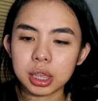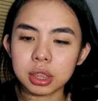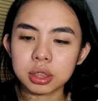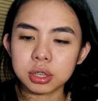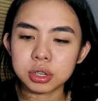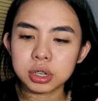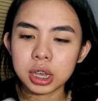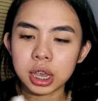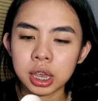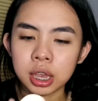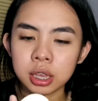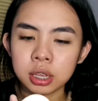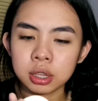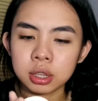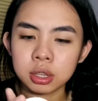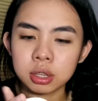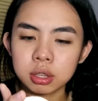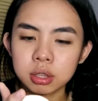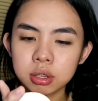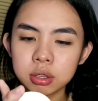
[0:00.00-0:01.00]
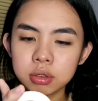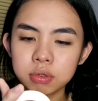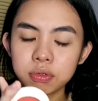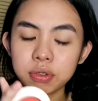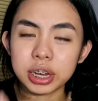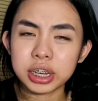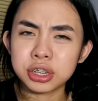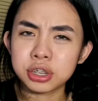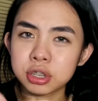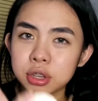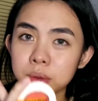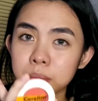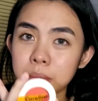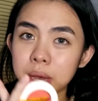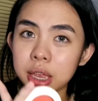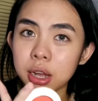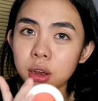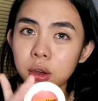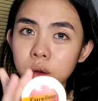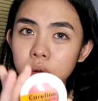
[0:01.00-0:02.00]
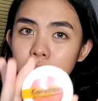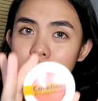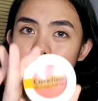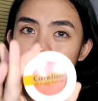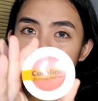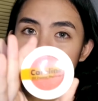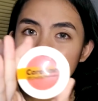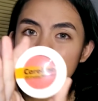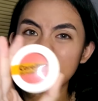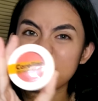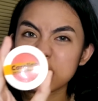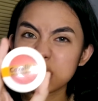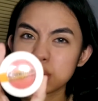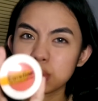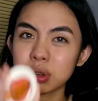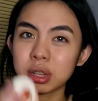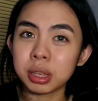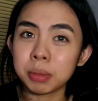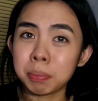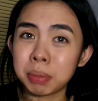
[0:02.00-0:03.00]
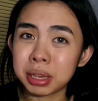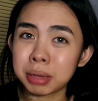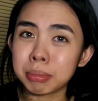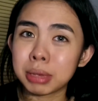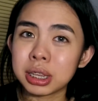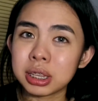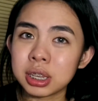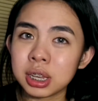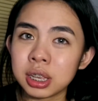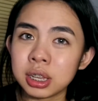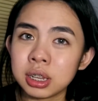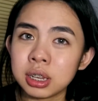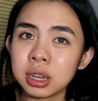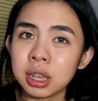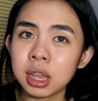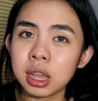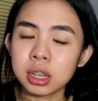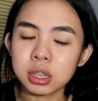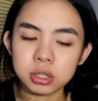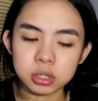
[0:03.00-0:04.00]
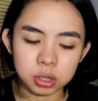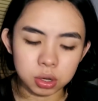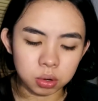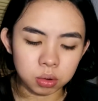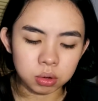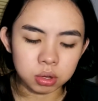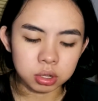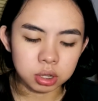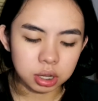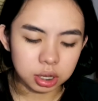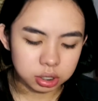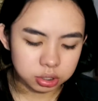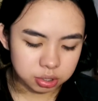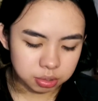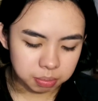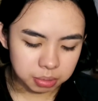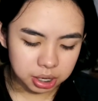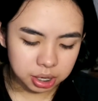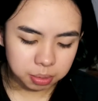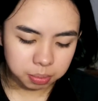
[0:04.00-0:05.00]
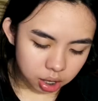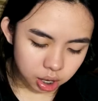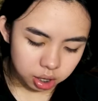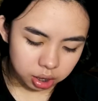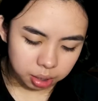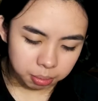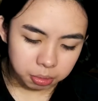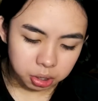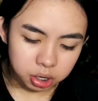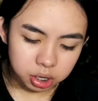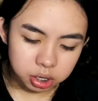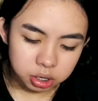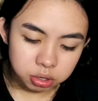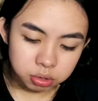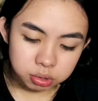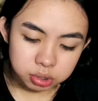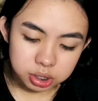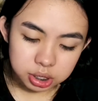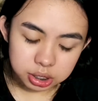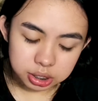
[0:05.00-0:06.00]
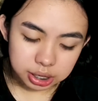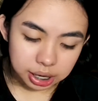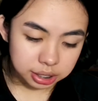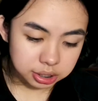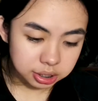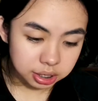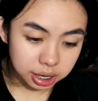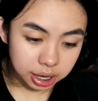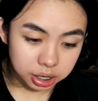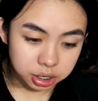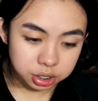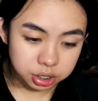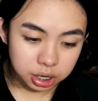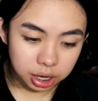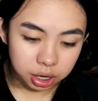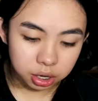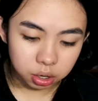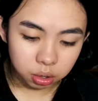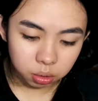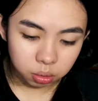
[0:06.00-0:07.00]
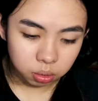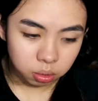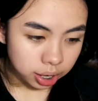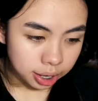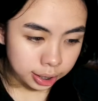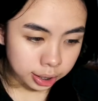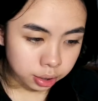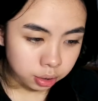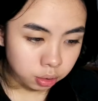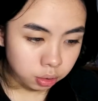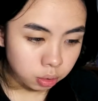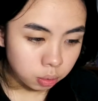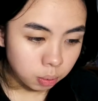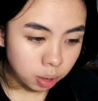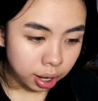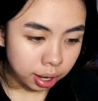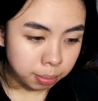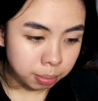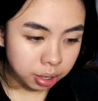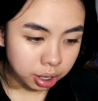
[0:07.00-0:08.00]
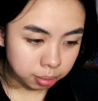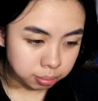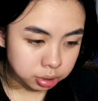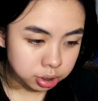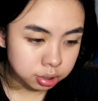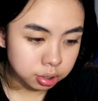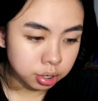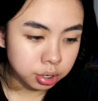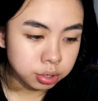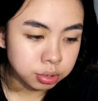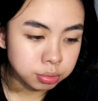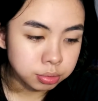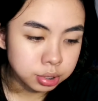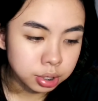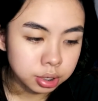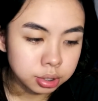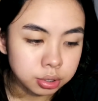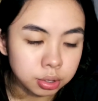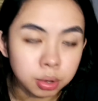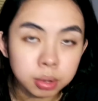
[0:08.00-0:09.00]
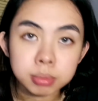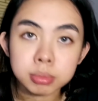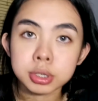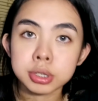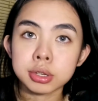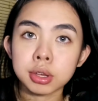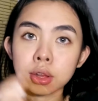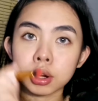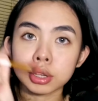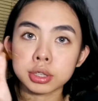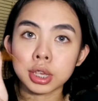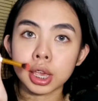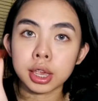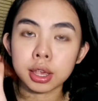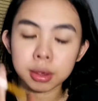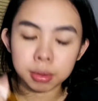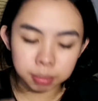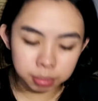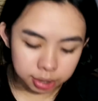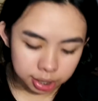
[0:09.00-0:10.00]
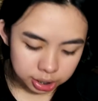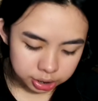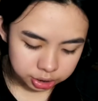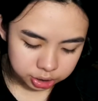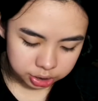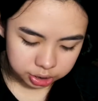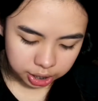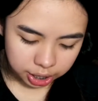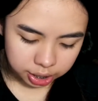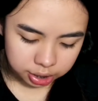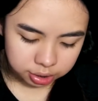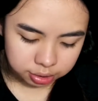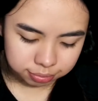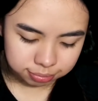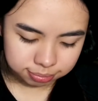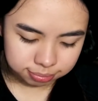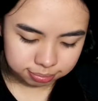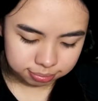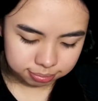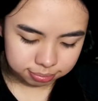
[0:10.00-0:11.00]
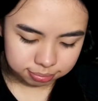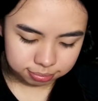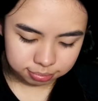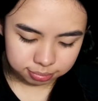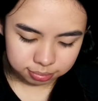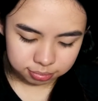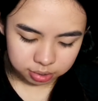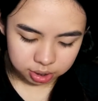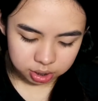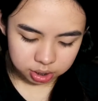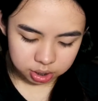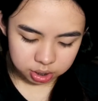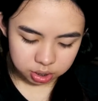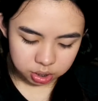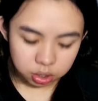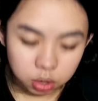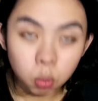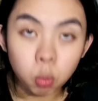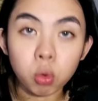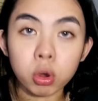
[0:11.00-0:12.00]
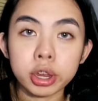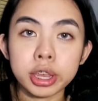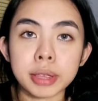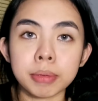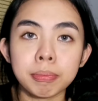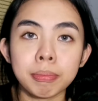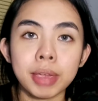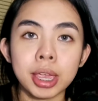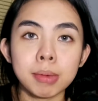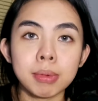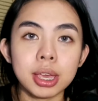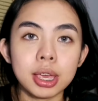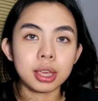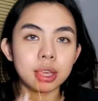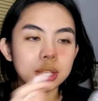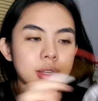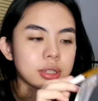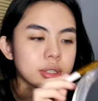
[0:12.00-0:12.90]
in the shade Fresh Tomato, and this really pigmented, so good luck to me. And I'm gonna use this as an eyeshadow, and I don't know why, but I'm just gonna use it. So I'm just gonna take a brush and work it, baby.